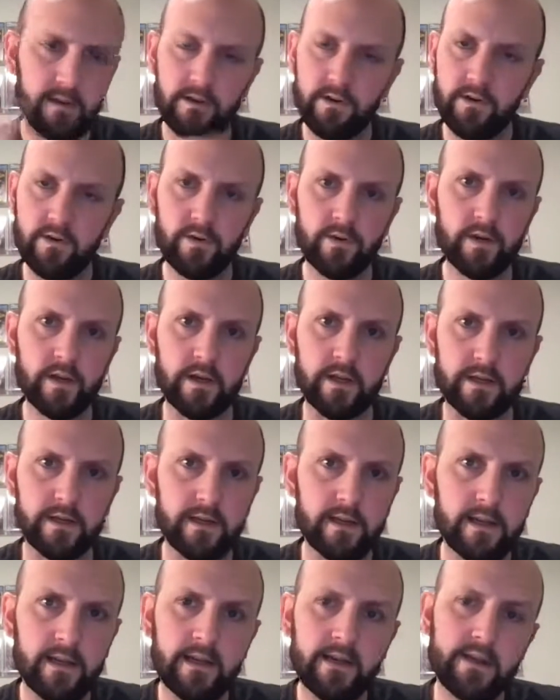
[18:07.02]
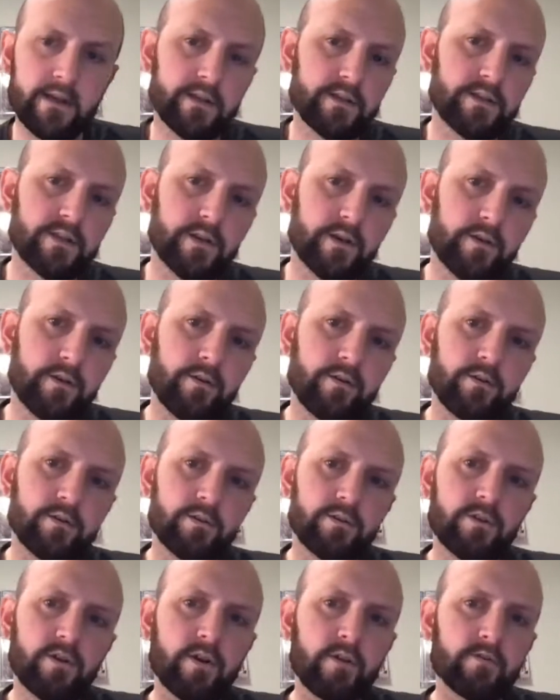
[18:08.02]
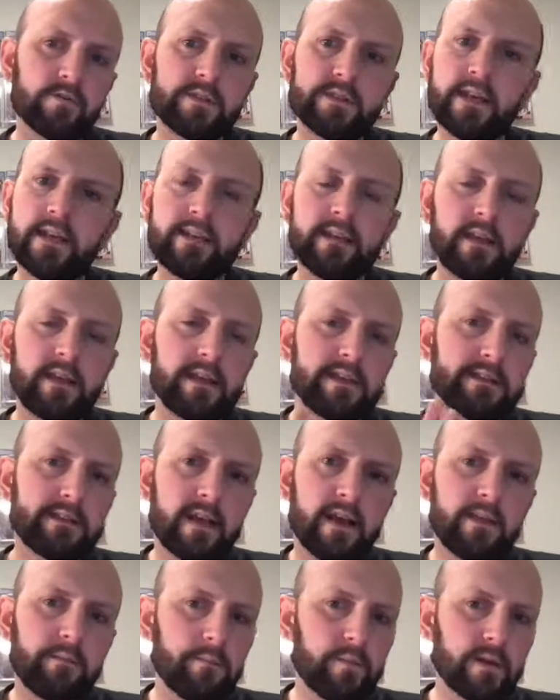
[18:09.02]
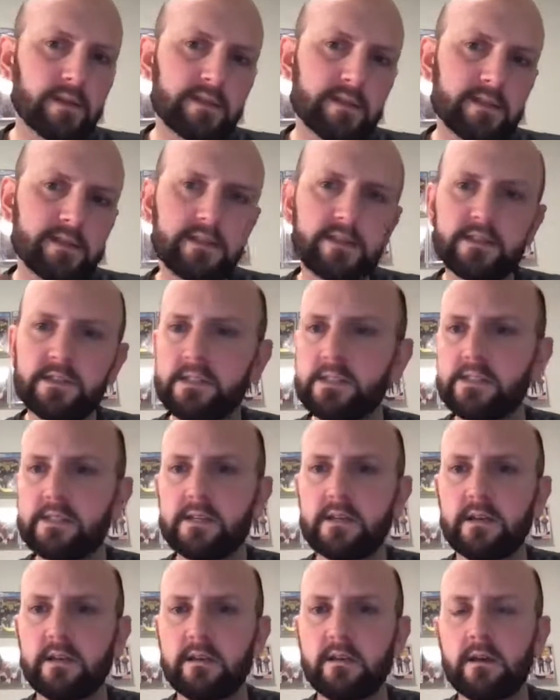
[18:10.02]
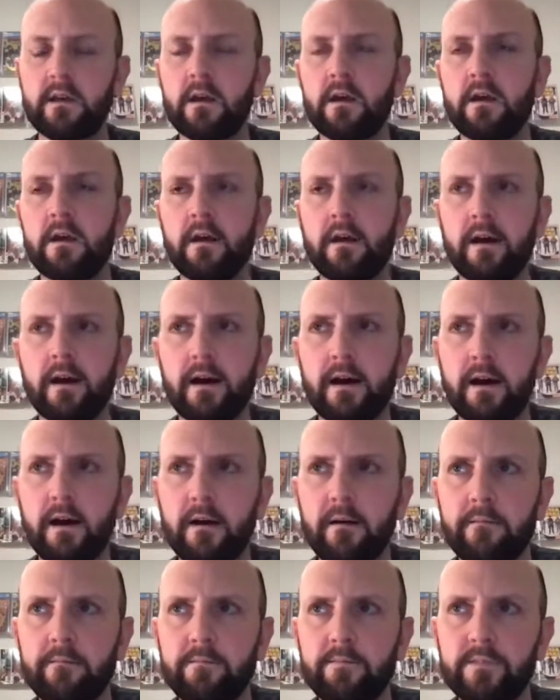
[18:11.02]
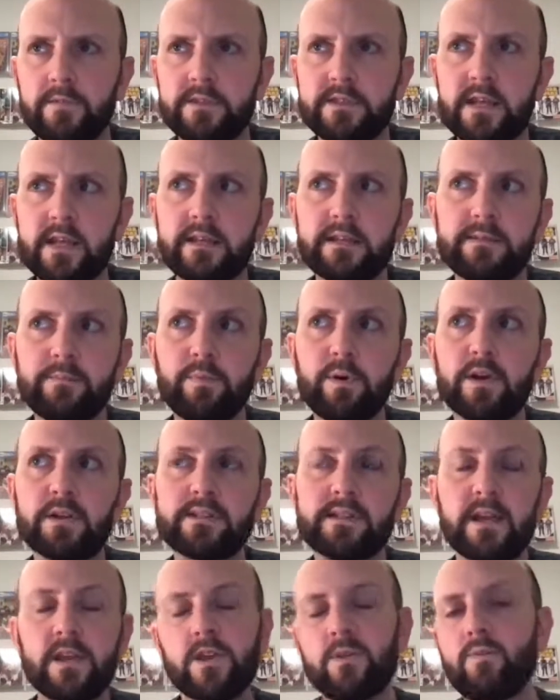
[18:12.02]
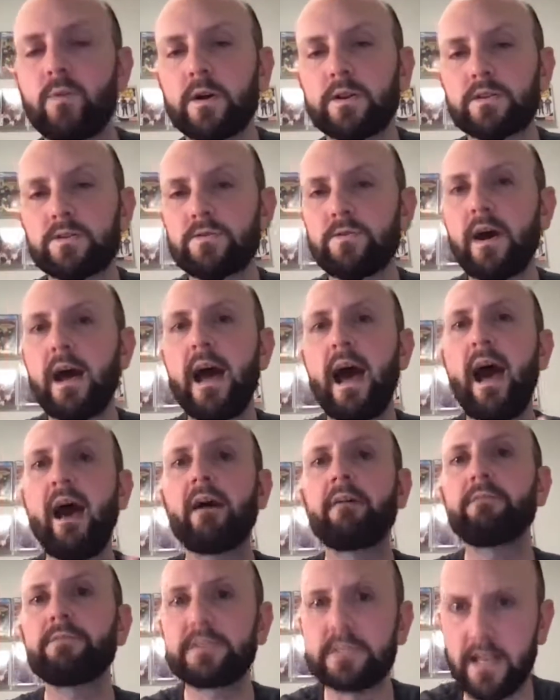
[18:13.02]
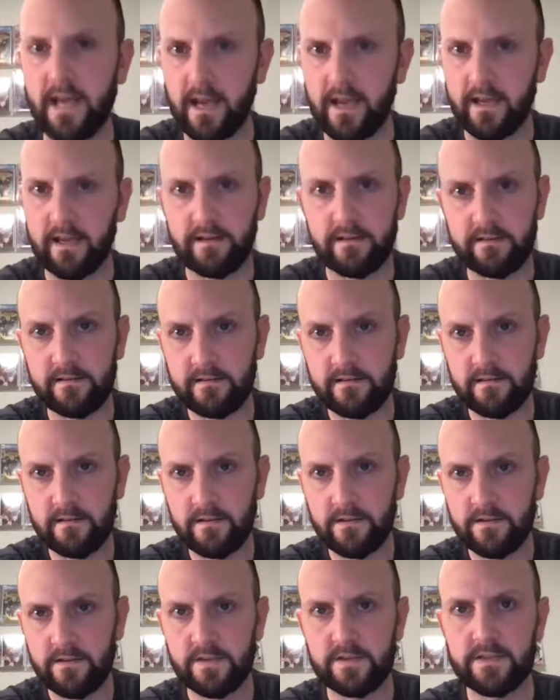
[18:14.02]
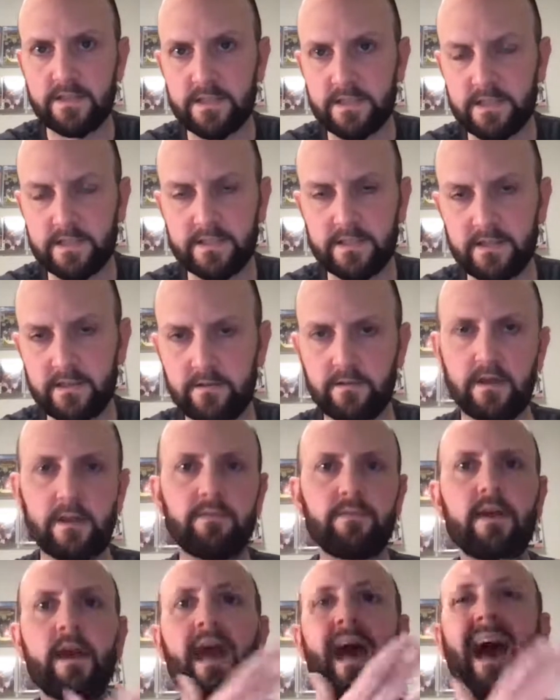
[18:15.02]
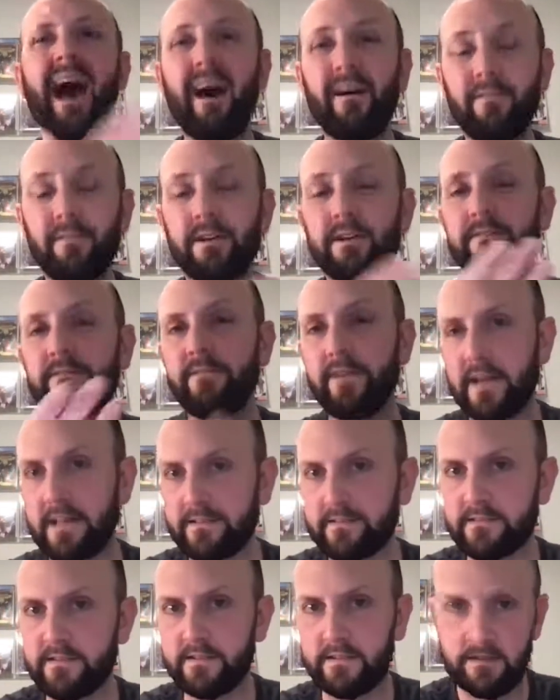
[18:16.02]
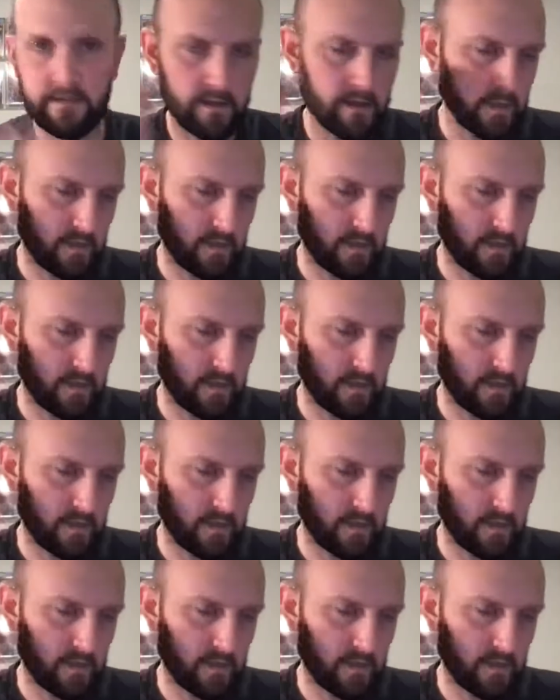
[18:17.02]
No good. So don't send any signed books to CGC. Send books that you want to have signed to CGC if they have an event.